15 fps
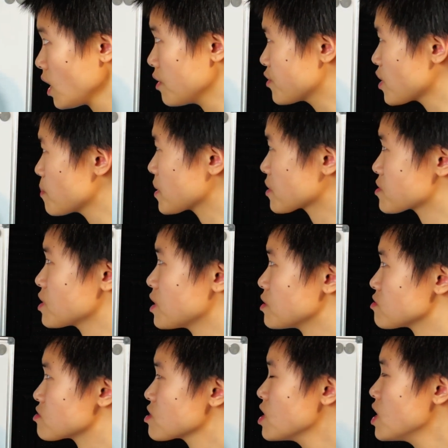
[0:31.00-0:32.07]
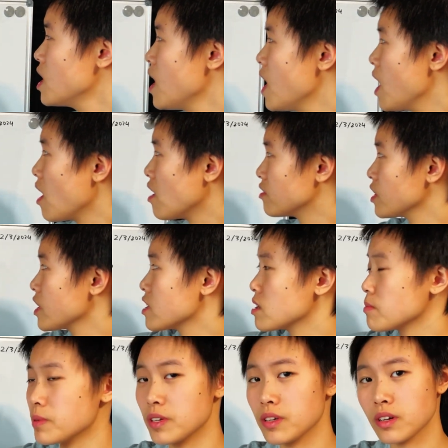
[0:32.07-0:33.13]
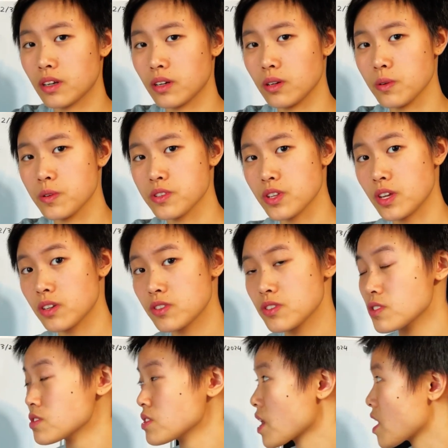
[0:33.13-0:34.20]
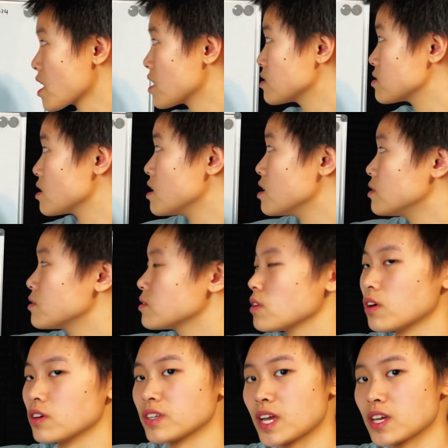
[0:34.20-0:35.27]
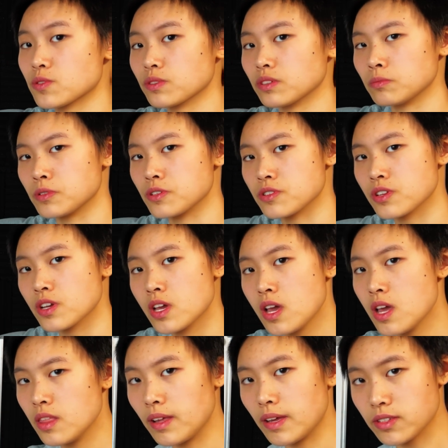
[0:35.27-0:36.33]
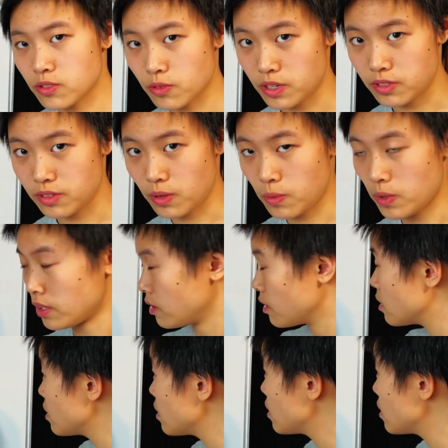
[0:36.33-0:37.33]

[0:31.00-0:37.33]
If that makes sense. And A or B are always integers, and n are natural numbers that's greater than 1.